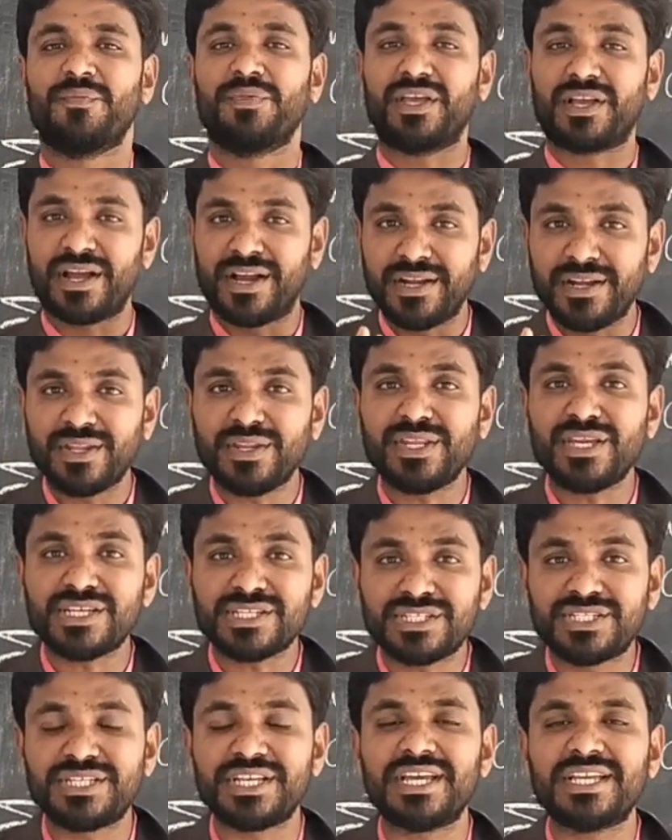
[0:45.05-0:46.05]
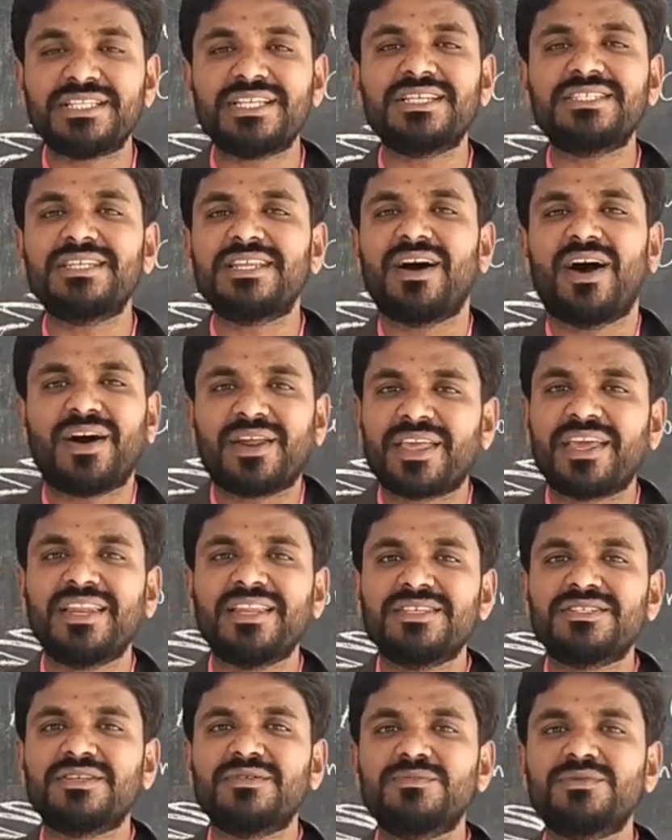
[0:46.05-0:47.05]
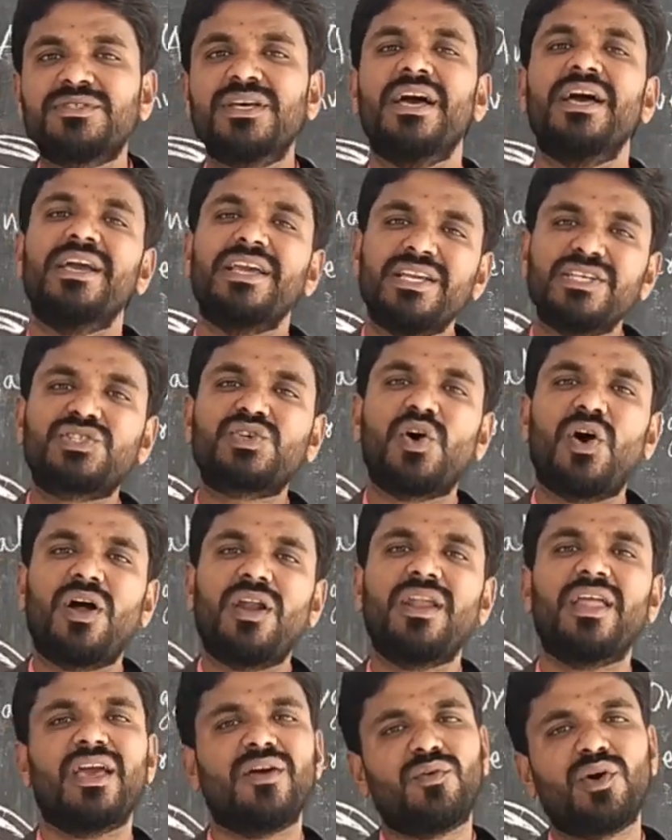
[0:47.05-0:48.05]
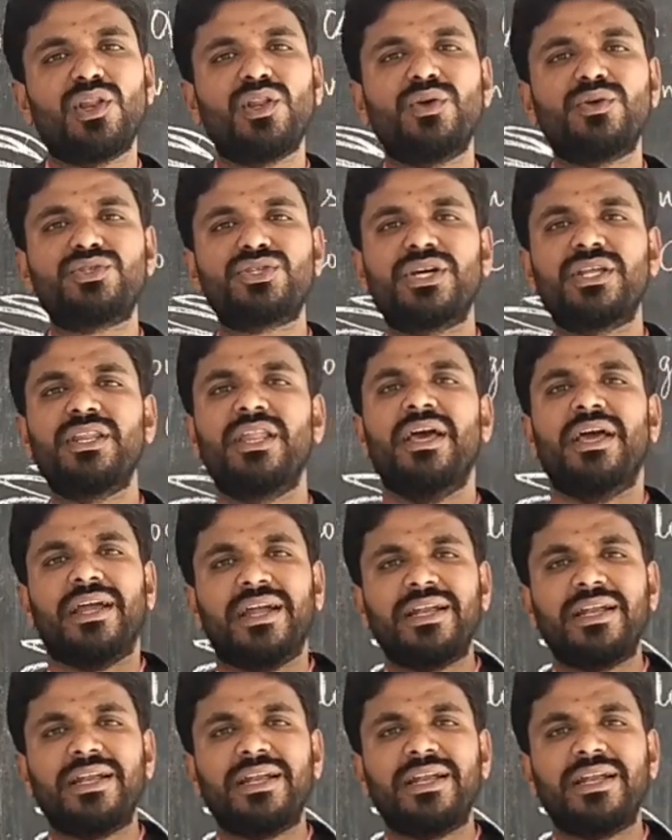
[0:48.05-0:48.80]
The continuous changes in organisms is called evolution.